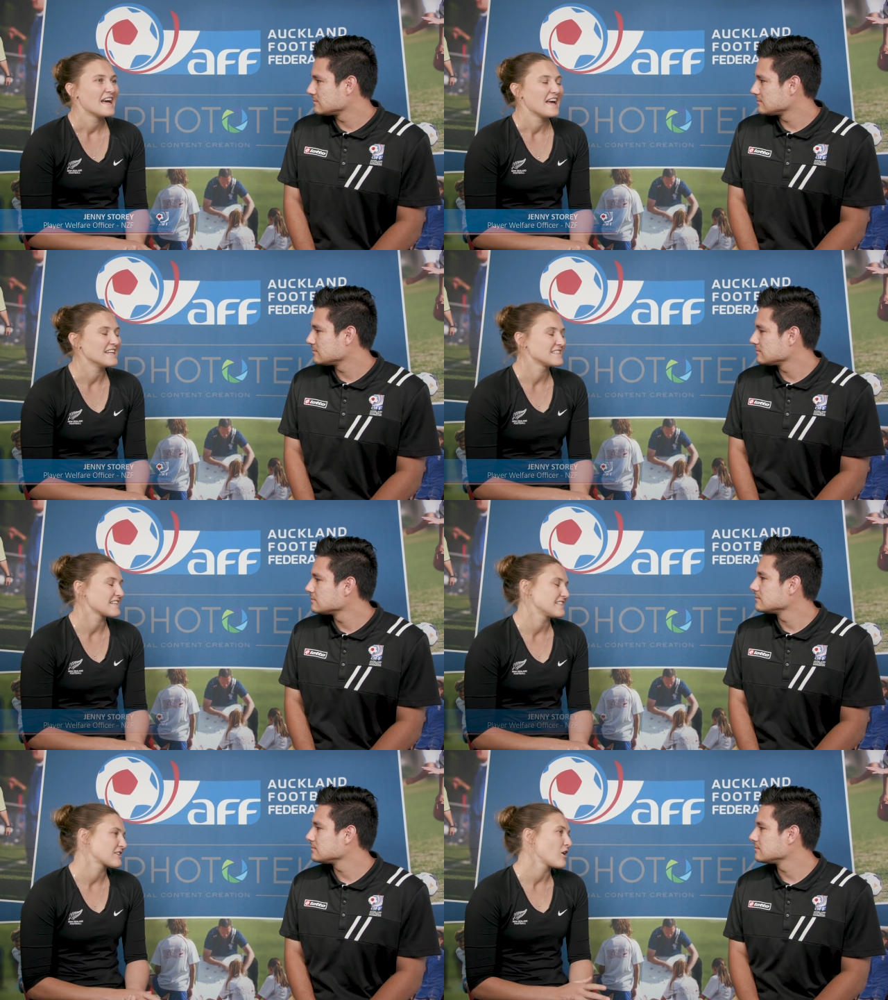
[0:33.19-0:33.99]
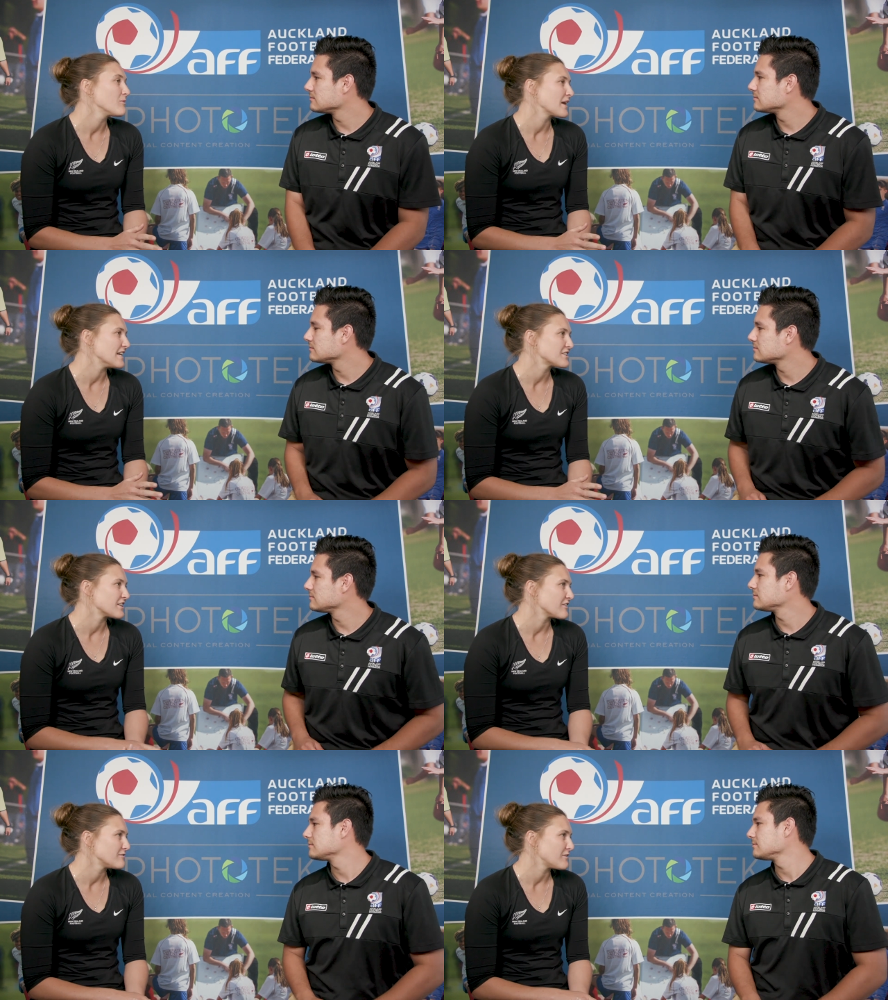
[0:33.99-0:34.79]
Speaker 1: it is a combination
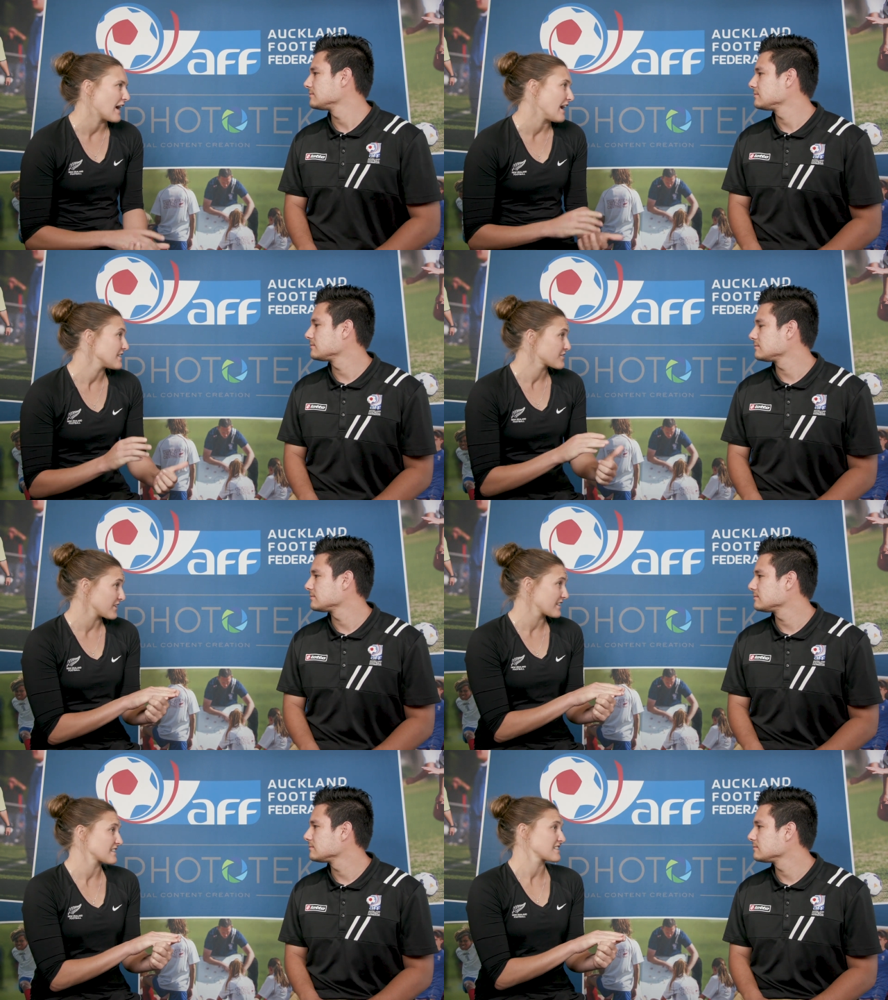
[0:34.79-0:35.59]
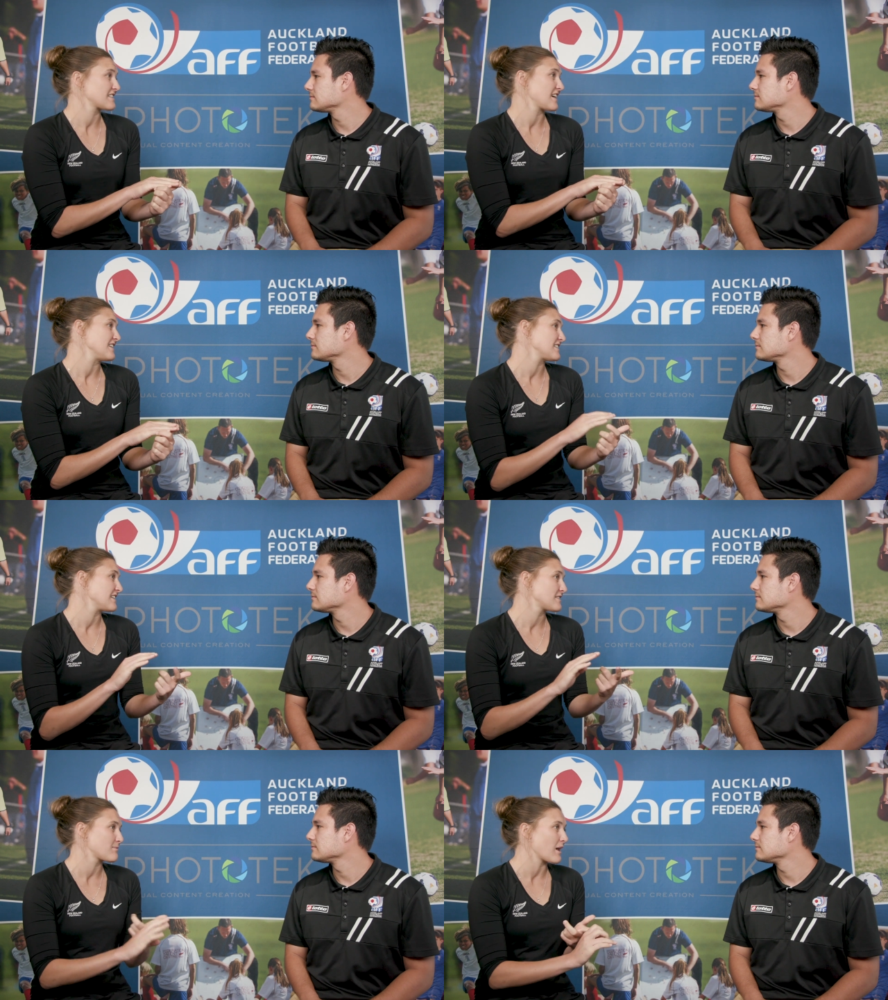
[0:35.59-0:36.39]
of uh, strength
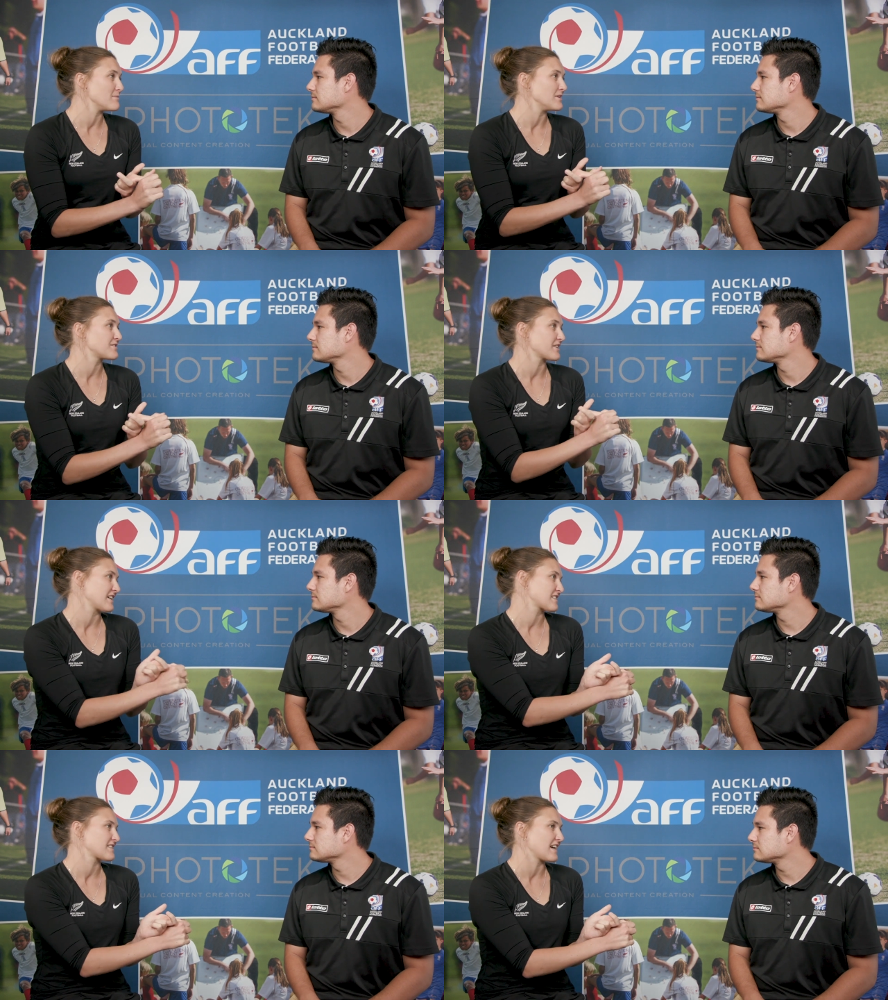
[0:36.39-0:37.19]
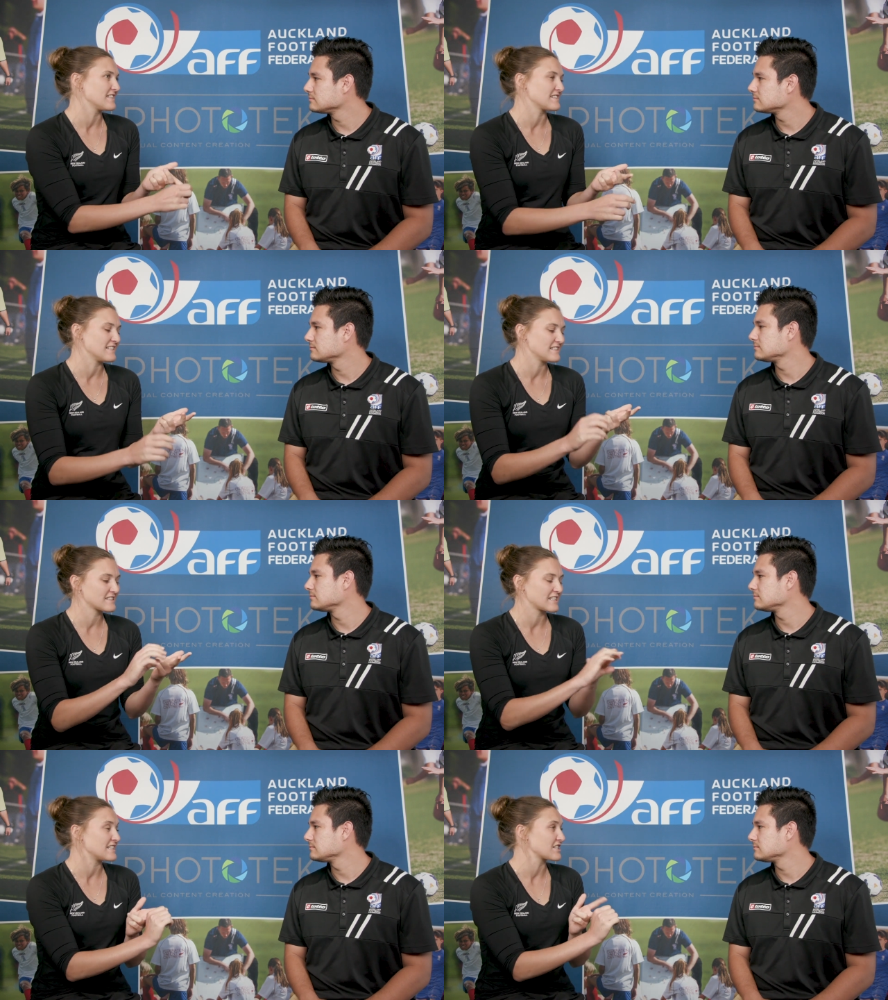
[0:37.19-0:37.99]
exercises, plyometric exercises,
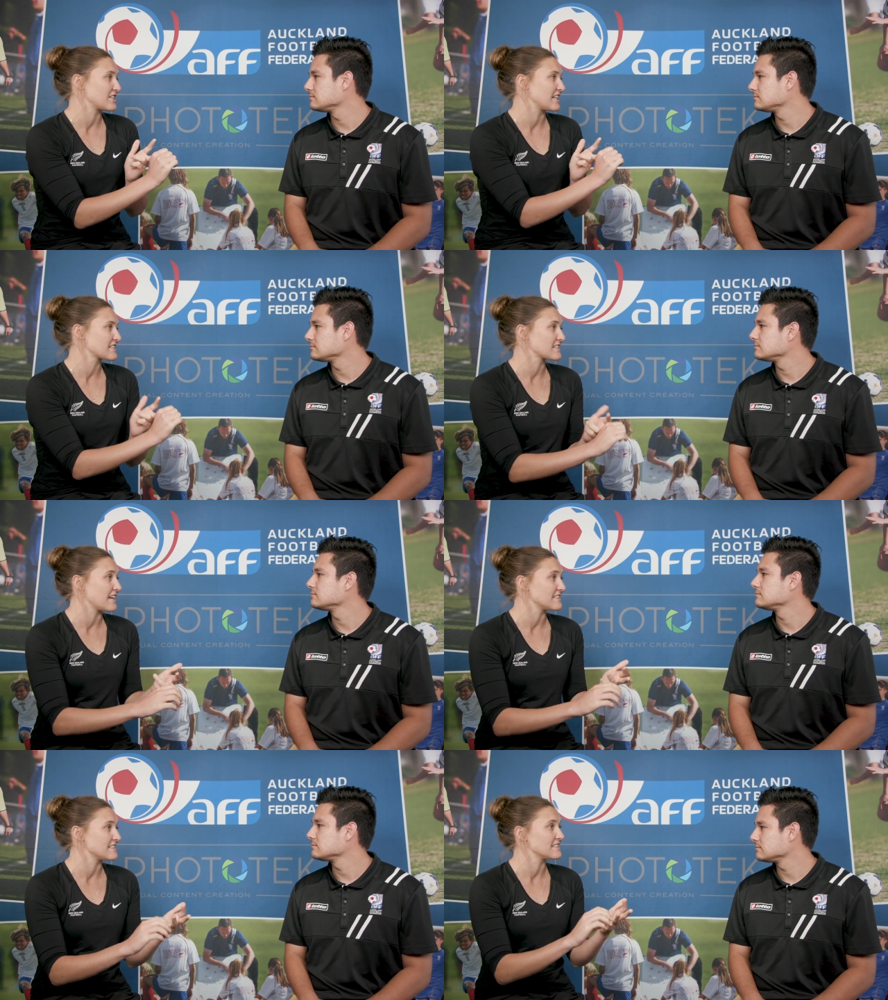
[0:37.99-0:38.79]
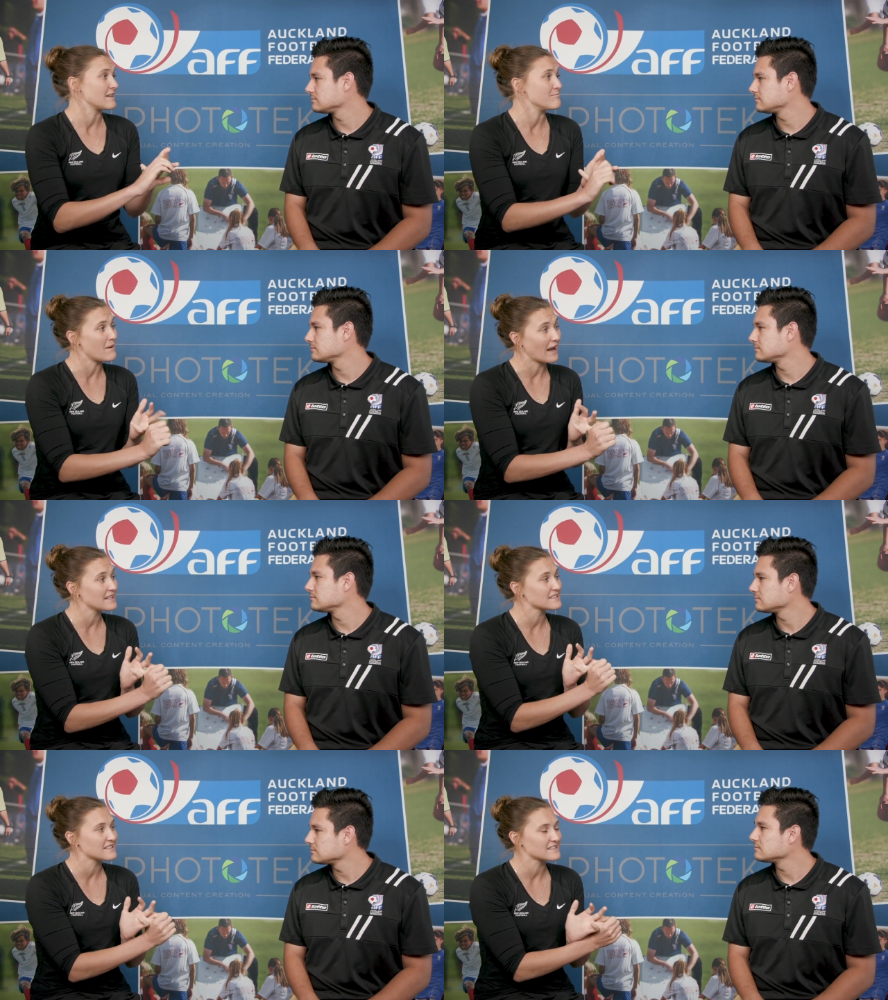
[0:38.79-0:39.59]
conditioning exercises and
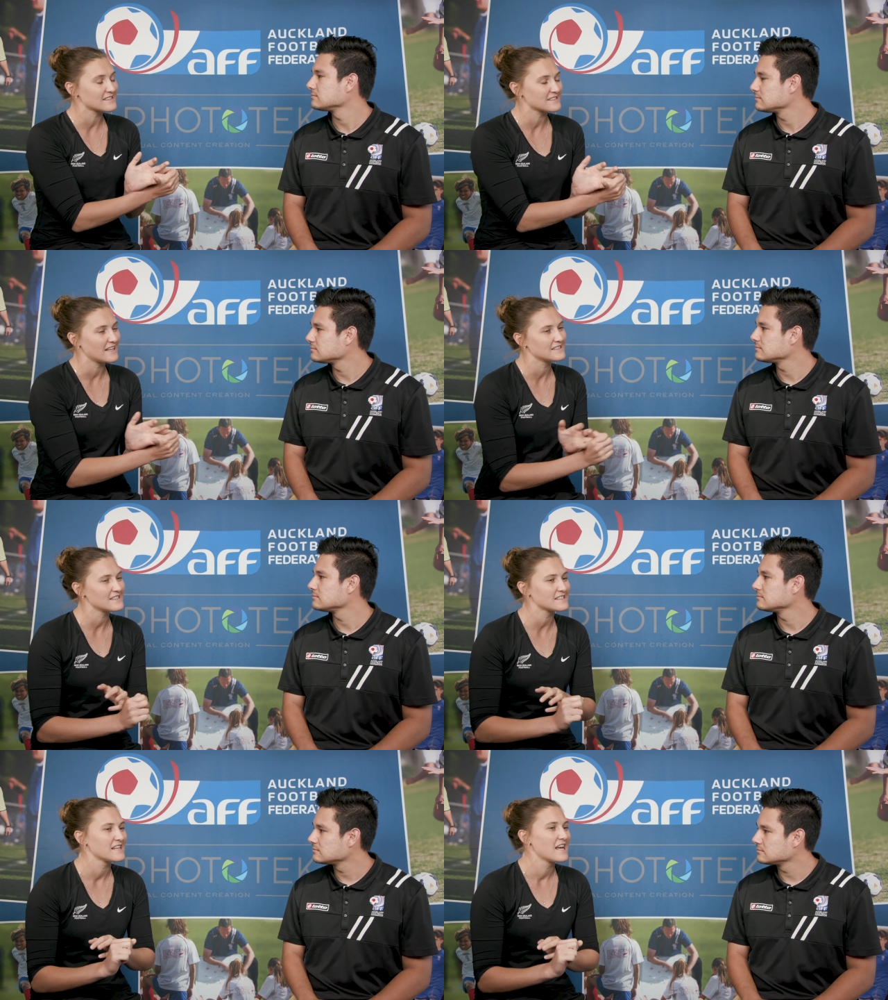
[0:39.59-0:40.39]
balance exercises.